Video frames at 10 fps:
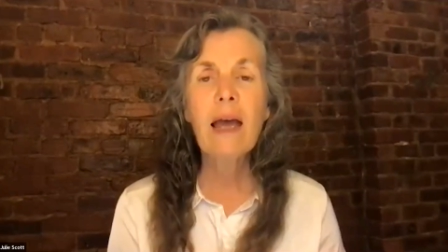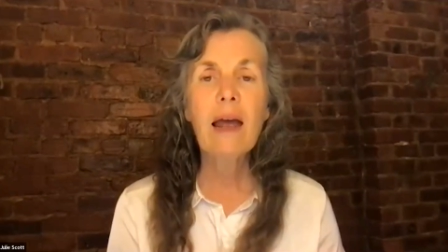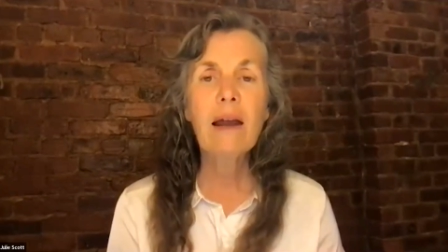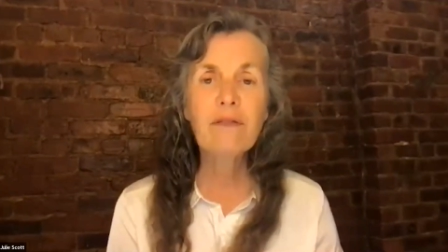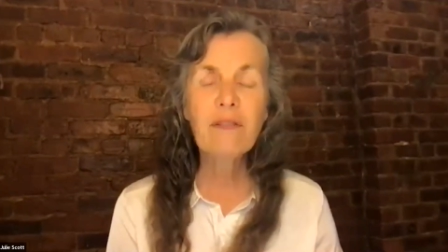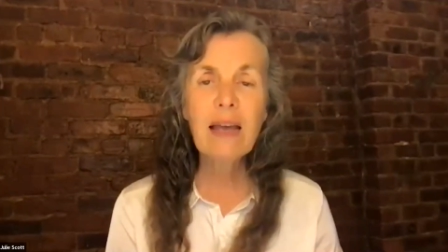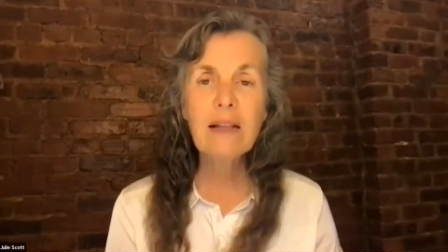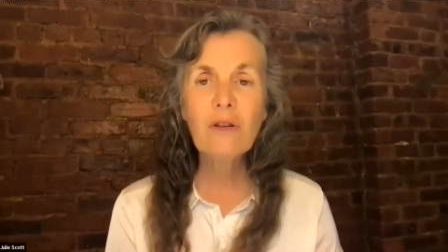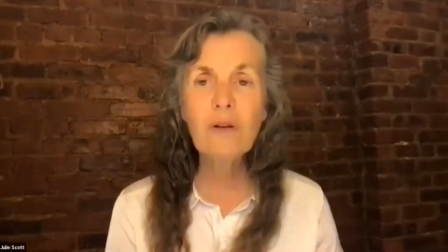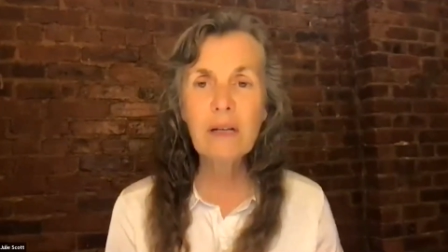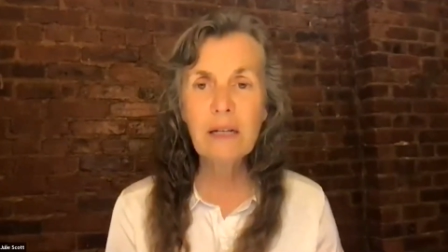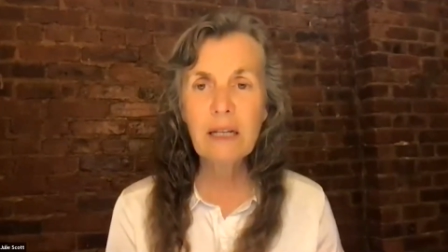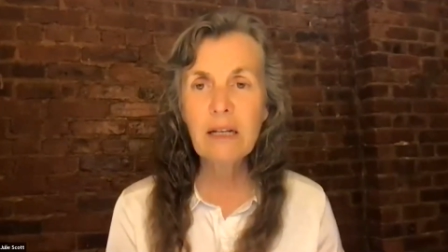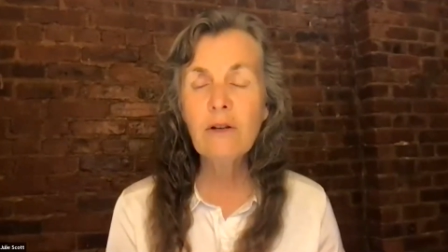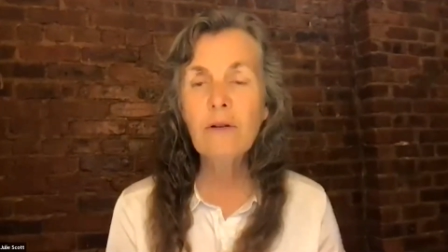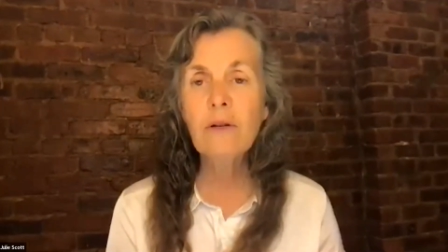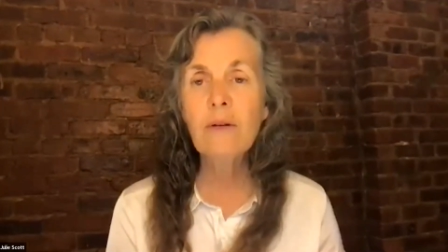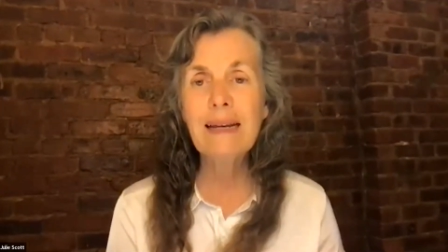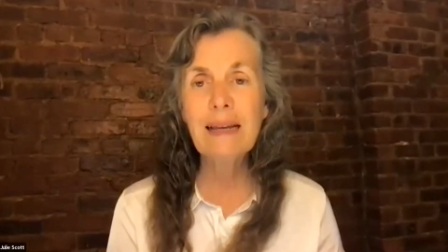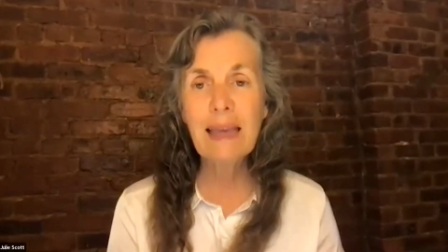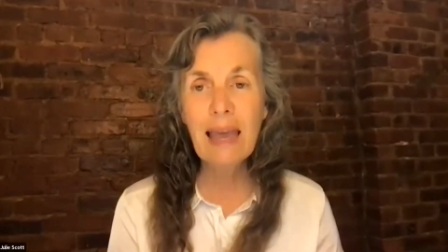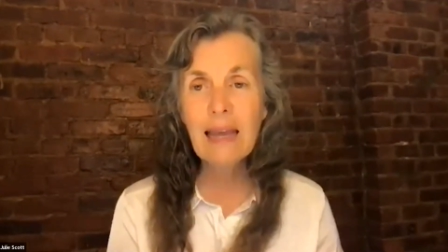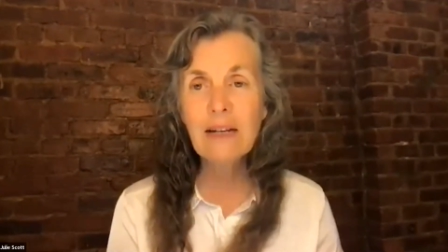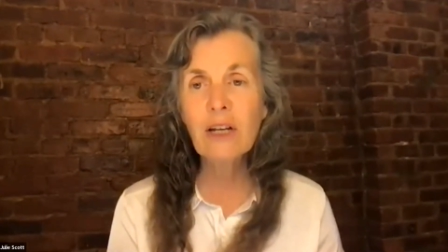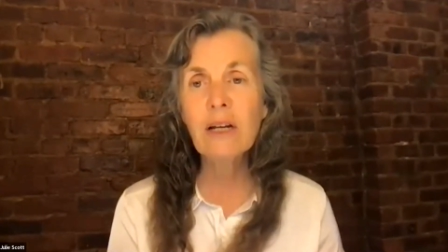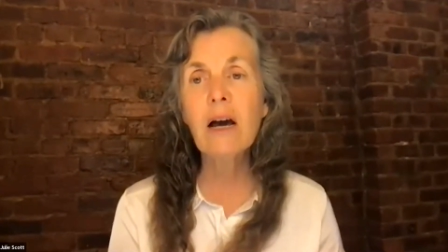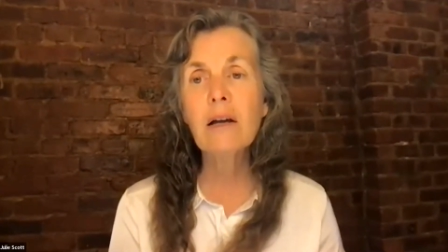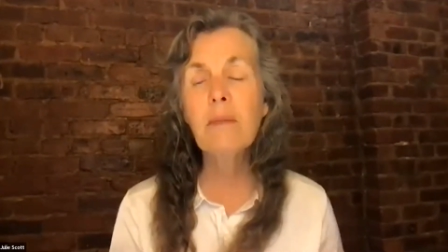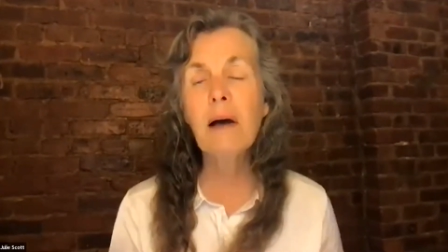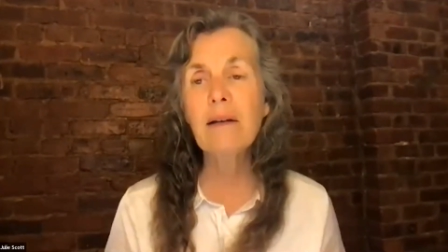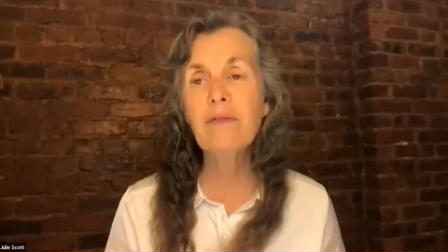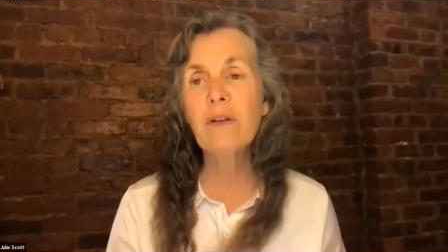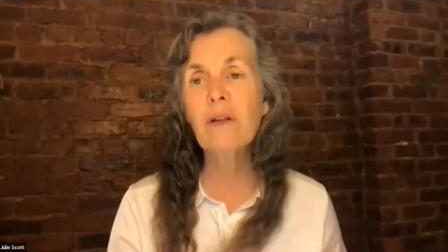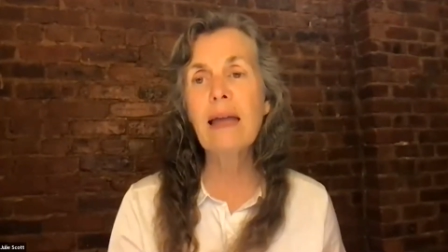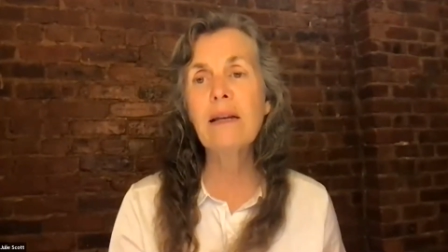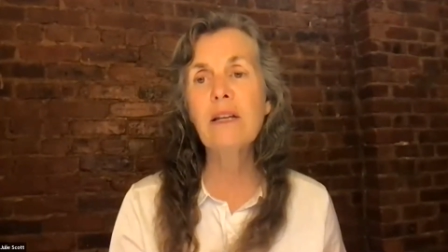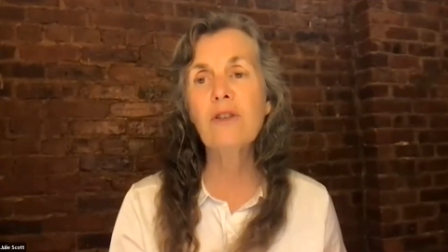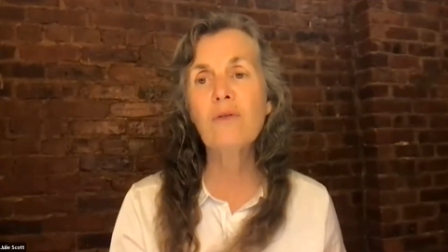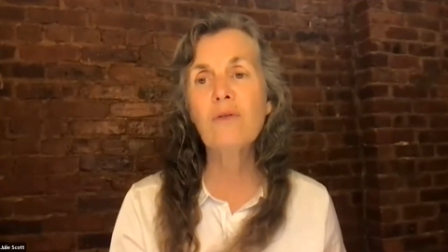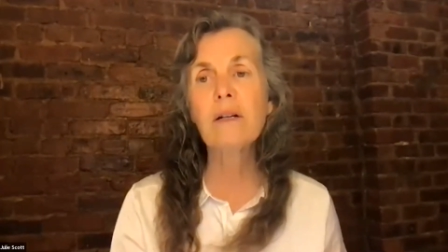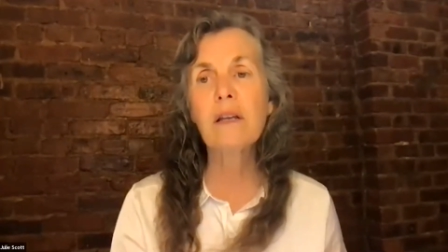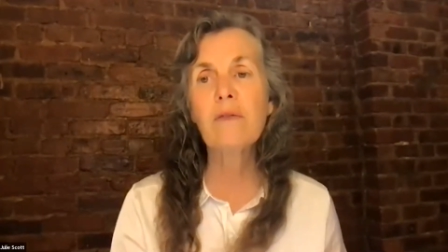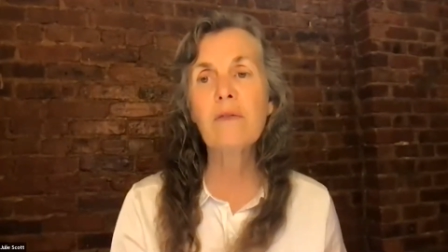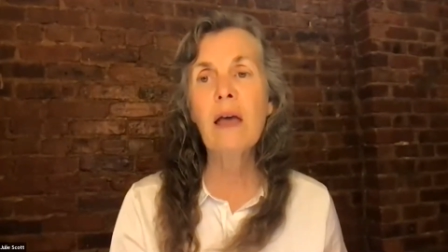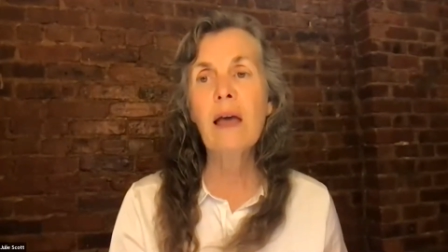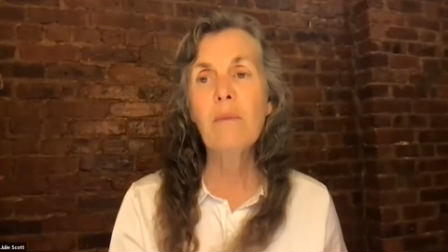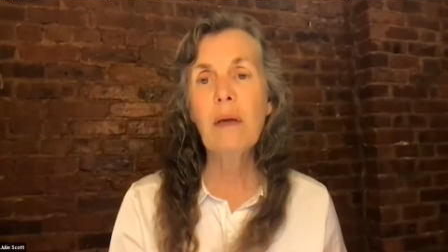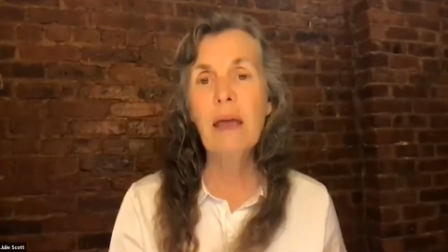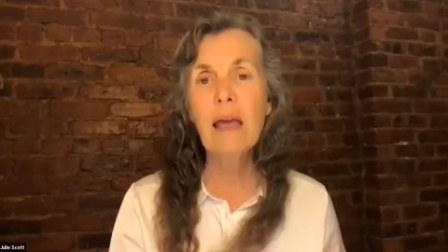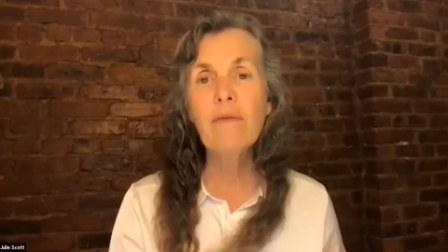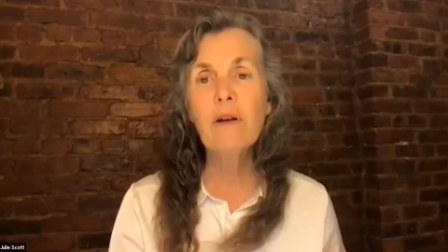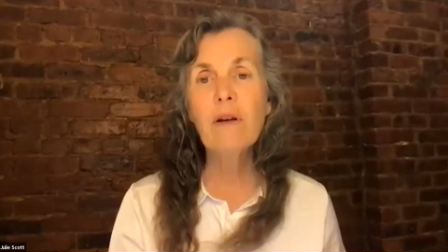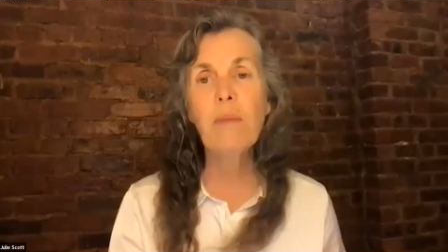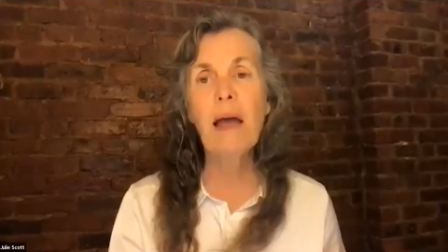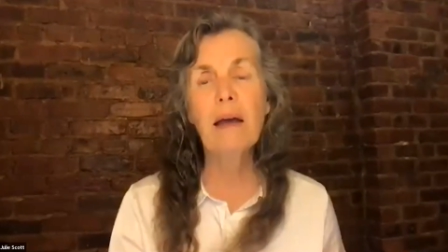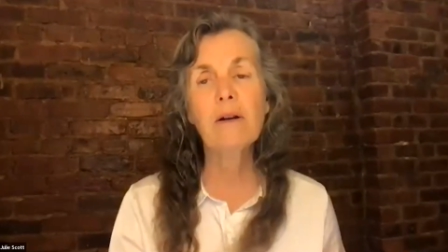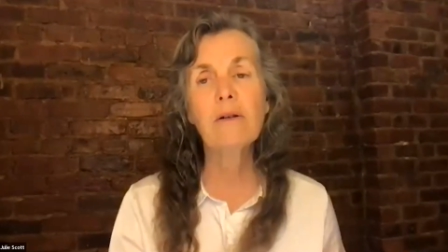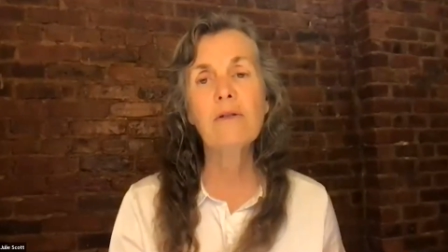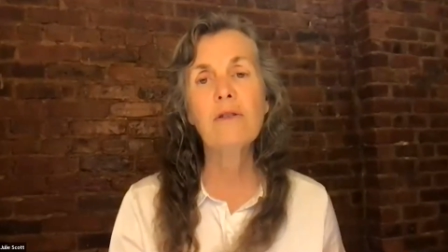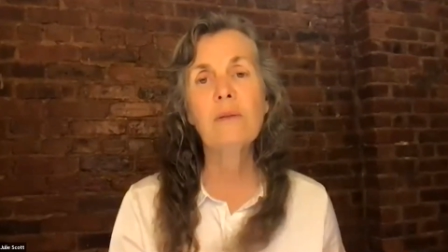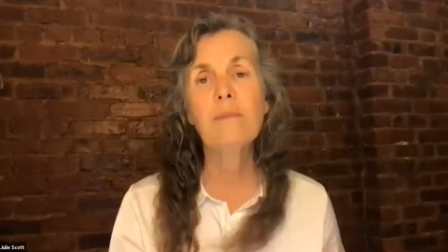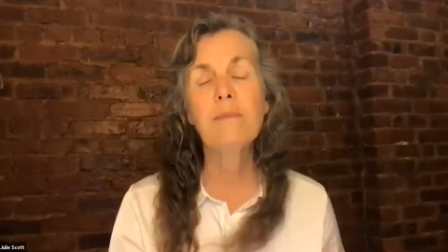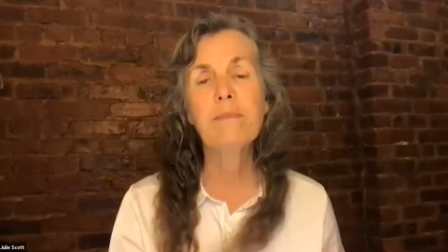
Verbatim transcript: and friends who continue to engage in unmindful and destructive behavior patterns?